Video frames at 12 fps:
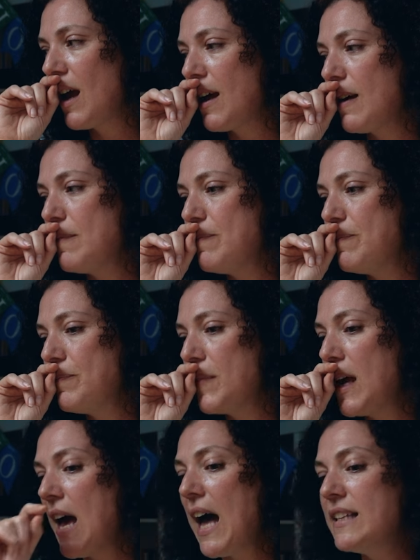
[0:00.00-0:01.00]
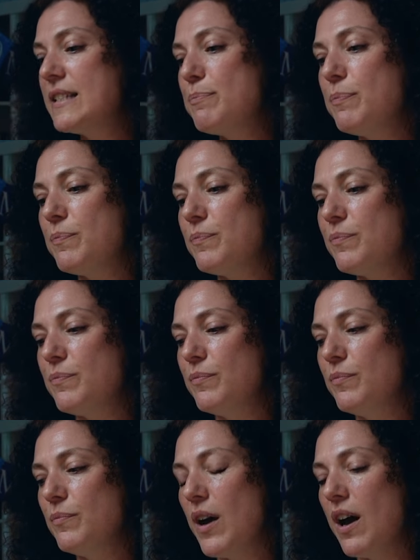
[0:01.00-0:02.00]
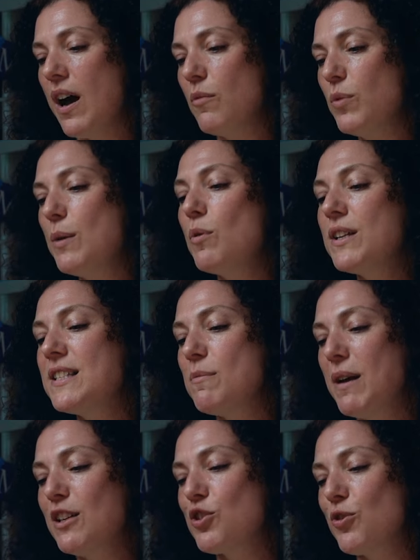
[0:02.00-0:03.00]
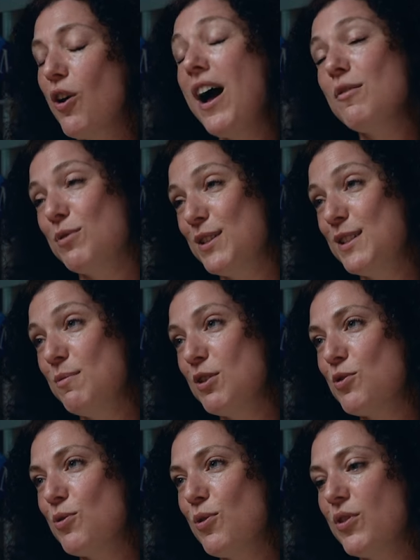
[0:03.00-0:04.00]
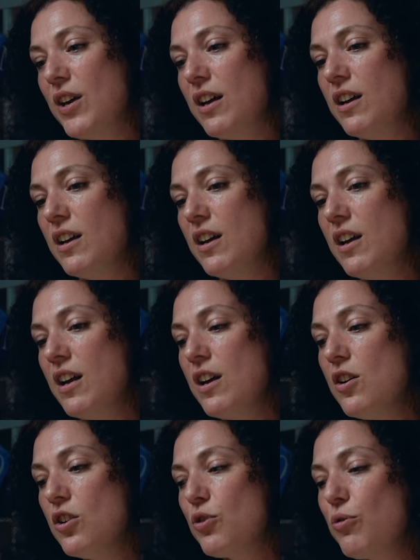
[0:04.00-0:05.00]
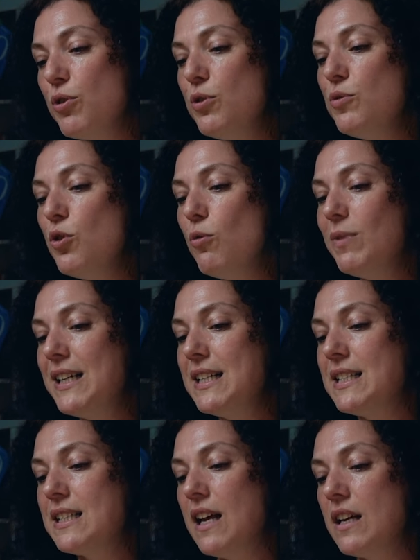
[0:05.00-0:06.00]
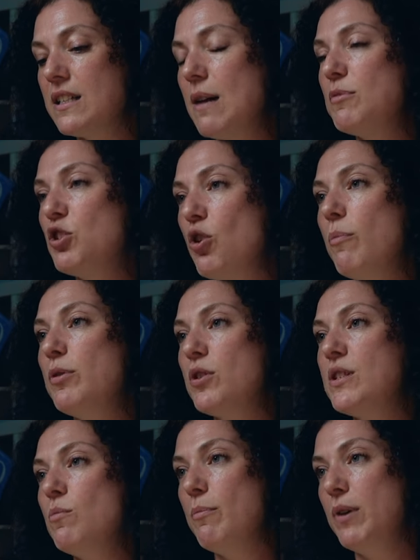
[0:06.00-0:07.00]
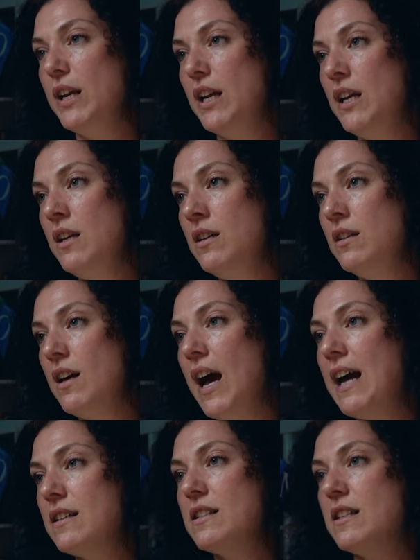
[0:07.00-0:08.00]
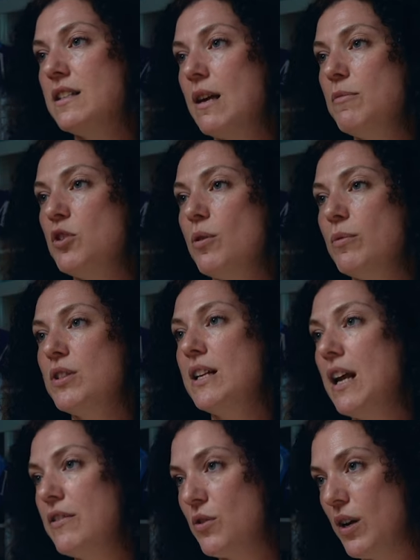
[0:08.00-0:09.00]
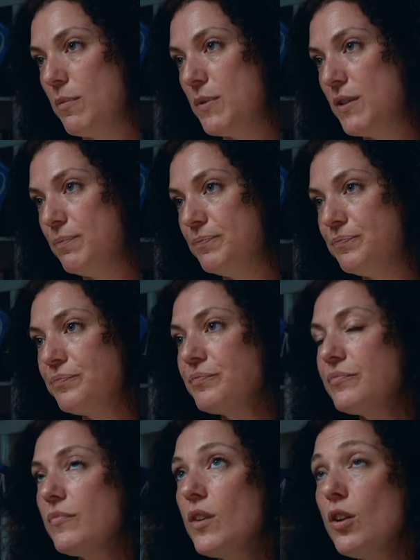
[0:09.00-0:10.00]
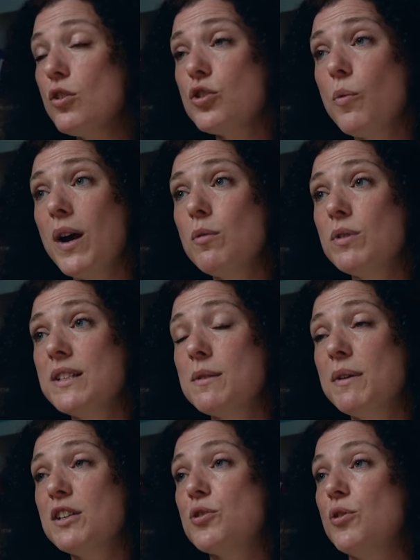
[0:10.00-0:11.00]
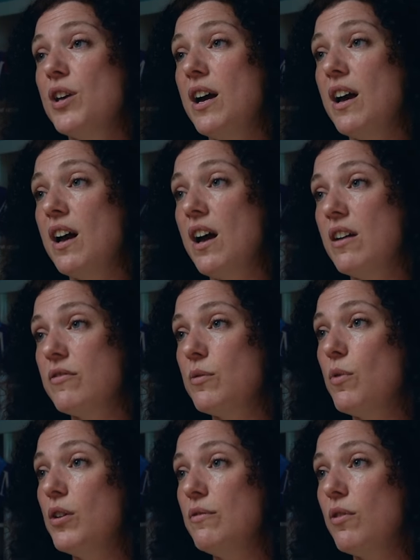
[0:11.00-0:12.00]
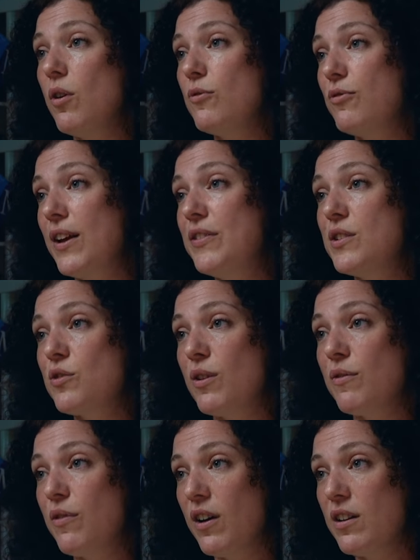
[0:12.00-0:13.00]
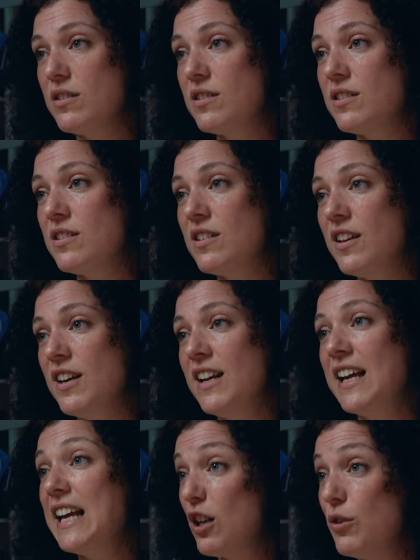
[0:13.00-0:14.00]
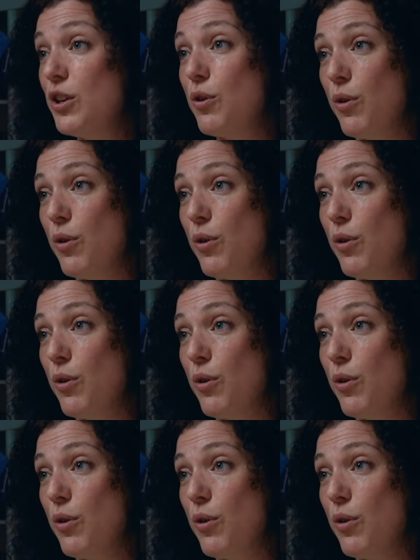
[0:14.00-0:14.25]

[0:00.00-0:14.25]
um, and uh, we wanted to make sure, I wanted to make sure that crew normally accept a job because they want money, yeah. actors accept the job because they like the script. So I wanted to make sure that everyone involved read the script first, including